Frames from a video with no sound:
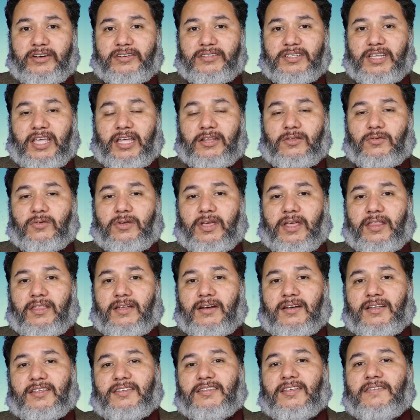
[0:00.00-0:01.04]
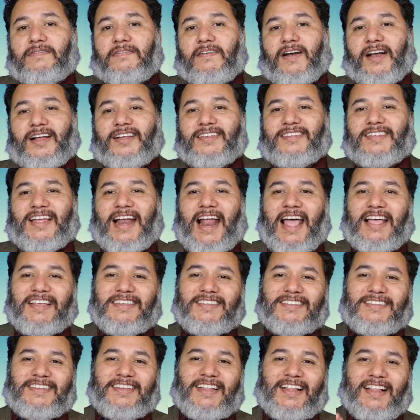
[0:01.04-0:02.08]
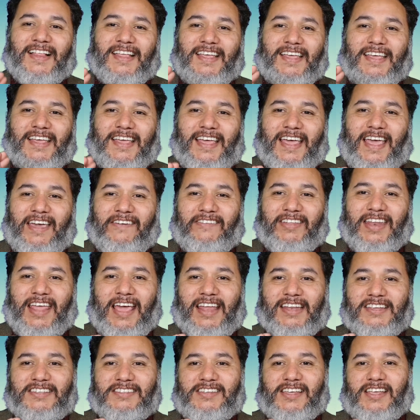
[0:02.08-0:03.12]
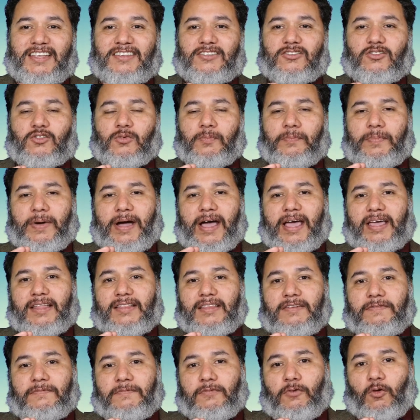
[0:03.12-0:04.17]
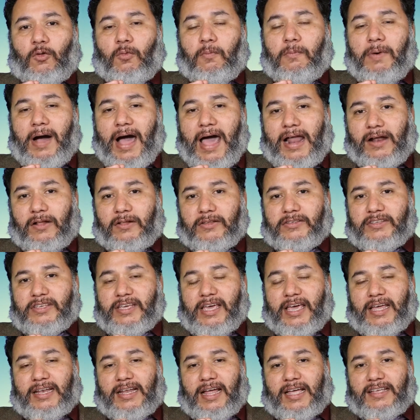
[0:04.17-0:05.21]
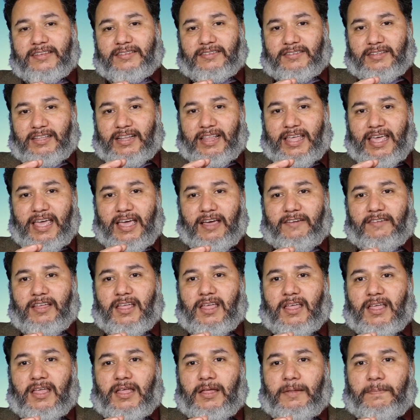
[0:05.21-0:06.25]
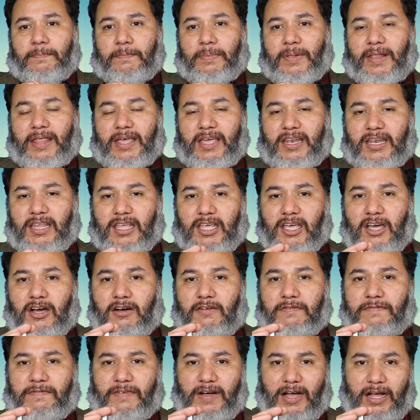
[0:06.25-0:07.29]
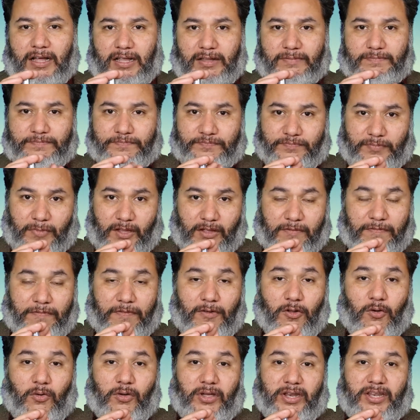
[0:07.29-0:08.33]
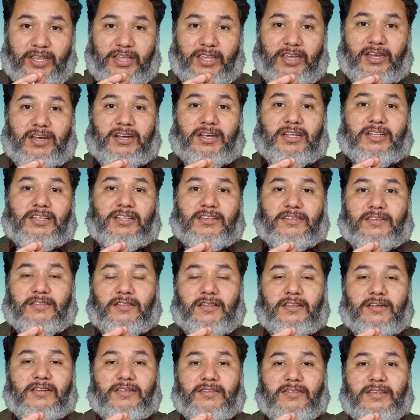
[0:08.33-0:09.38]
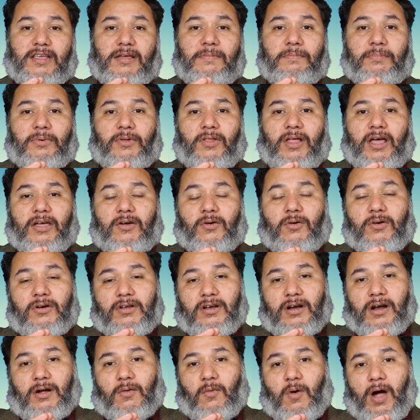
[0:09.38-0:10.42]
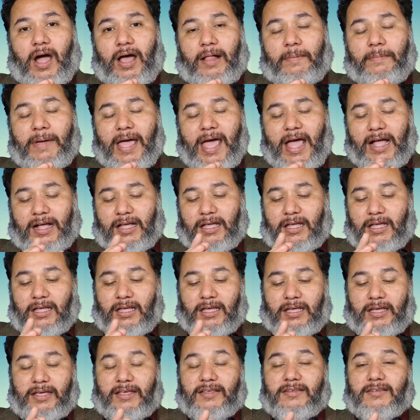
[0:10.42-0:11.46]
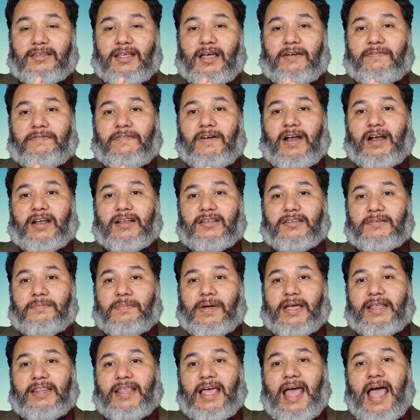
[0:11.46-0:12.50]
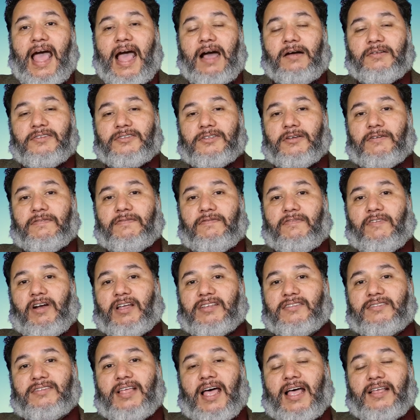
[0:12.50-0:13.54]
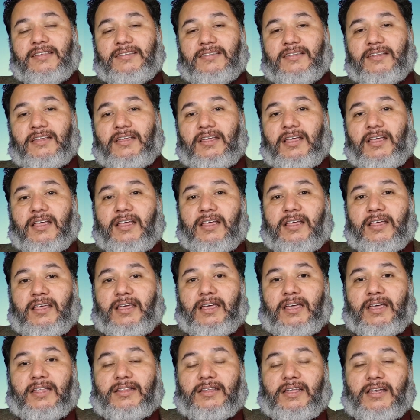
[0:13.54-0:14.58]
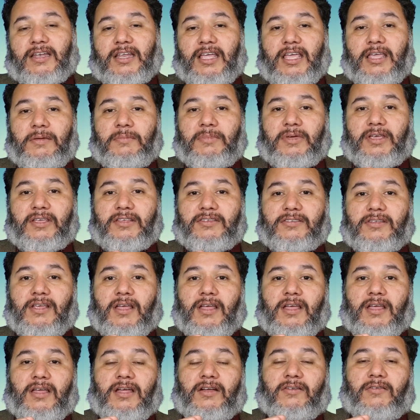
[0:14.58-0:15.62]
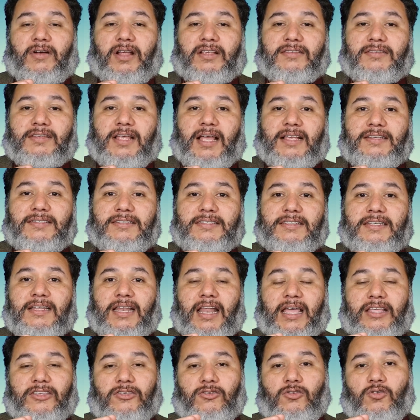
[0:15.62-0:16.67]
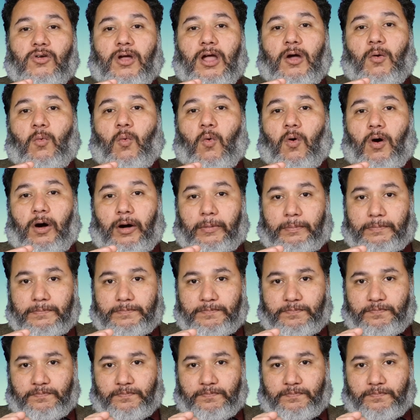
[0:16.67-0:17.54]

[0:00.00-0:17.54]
Year's get-together is a fragrance that I still haven't had a chance to buy the full bottle yet. I still have plenty of uh, fluid here in this little sample I ordered a while back. It's a fragrance by the house of Rasasi, and the name is Rasasi La Yuqawam.